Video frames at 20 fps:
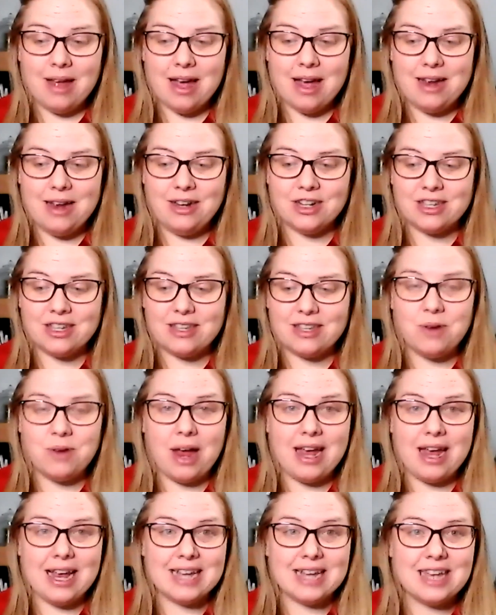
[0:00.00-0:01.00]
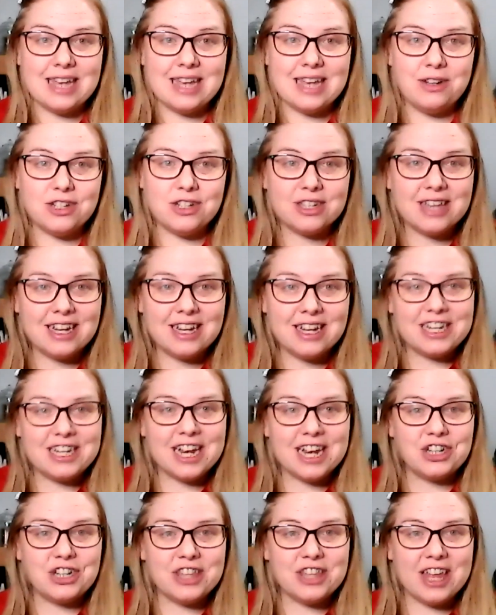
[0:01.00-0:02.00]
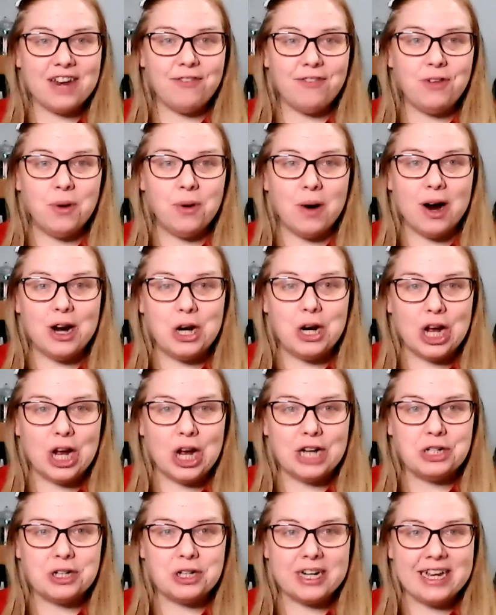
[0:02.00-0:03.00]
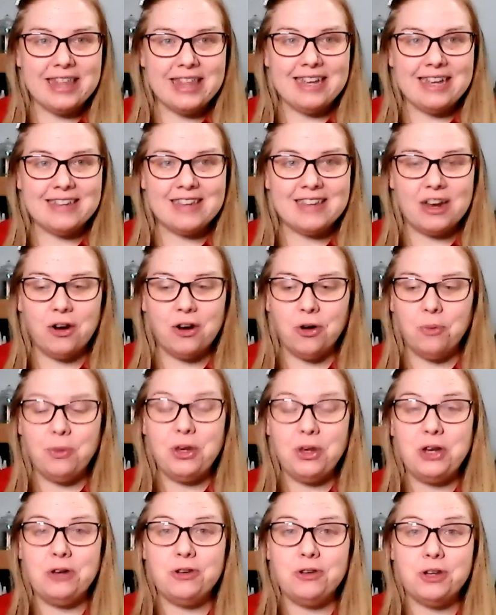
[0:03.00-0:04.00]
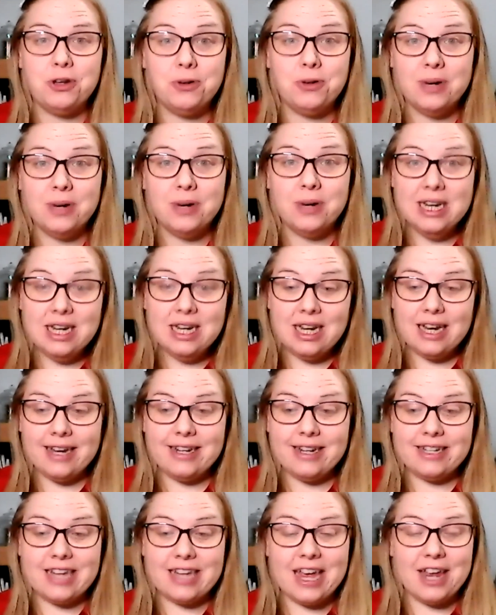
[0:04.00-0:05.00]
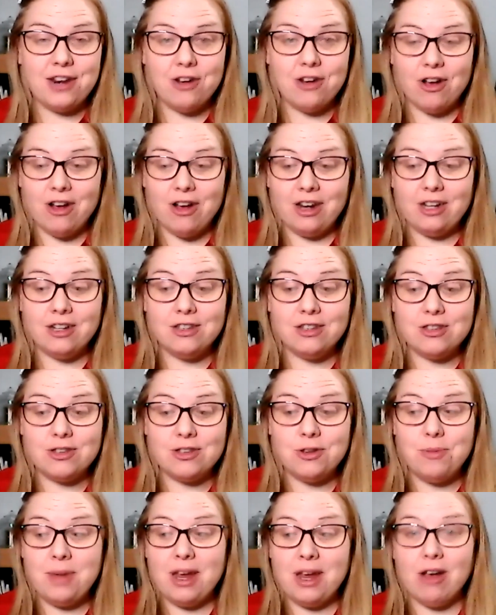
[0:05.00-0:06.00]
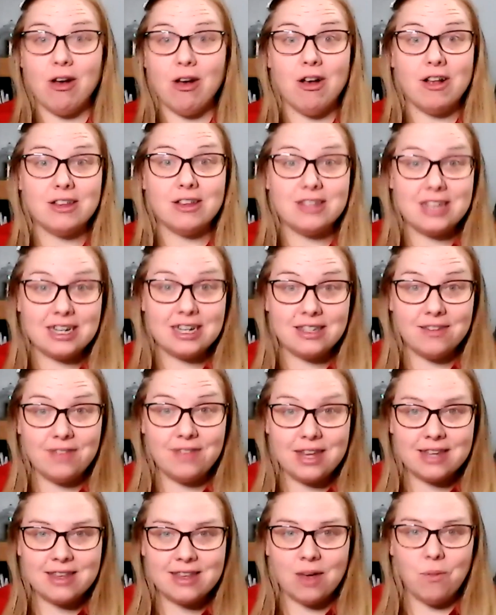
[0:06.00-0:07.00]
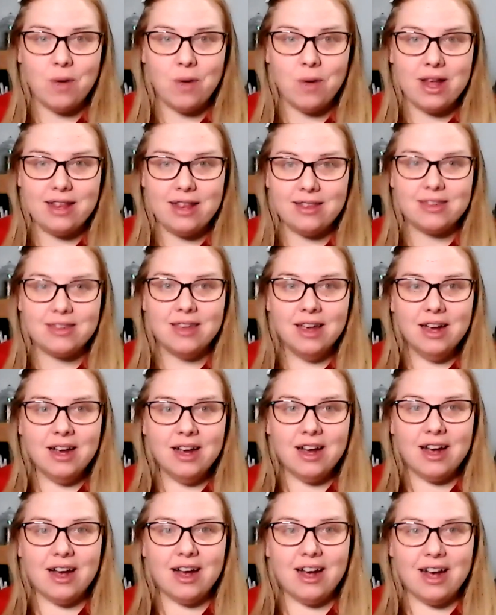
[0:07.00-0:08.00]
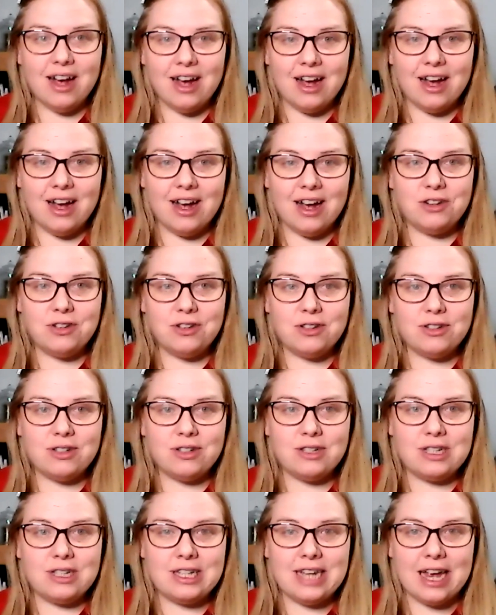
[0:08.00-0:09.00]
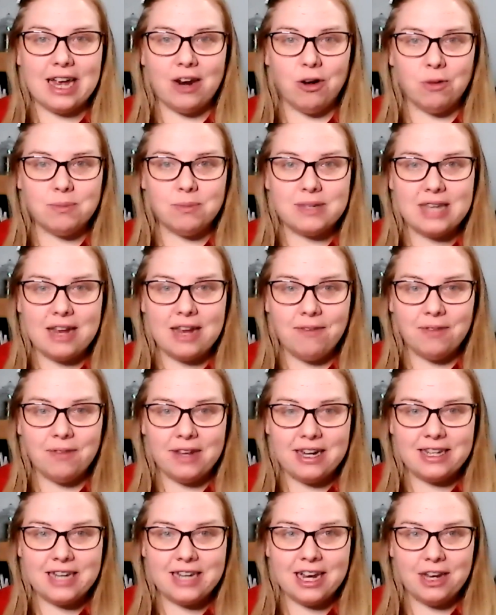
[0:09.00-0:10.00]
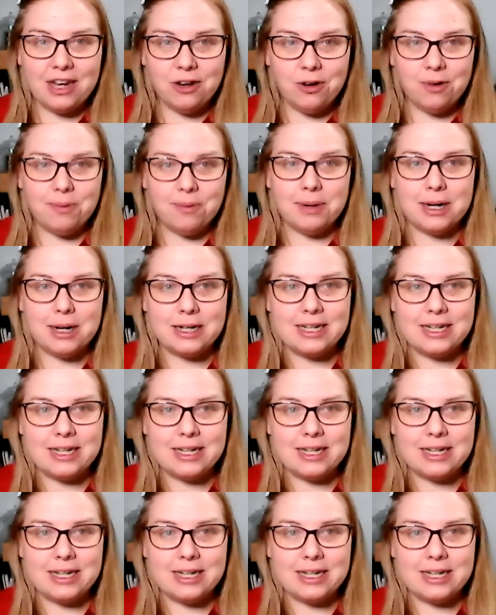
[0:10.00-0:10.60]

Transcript: I guess I'd just like to touch that if you are not drinking these at home and you do intend on consuming all 6 of these at once, get home safely, take an Uber,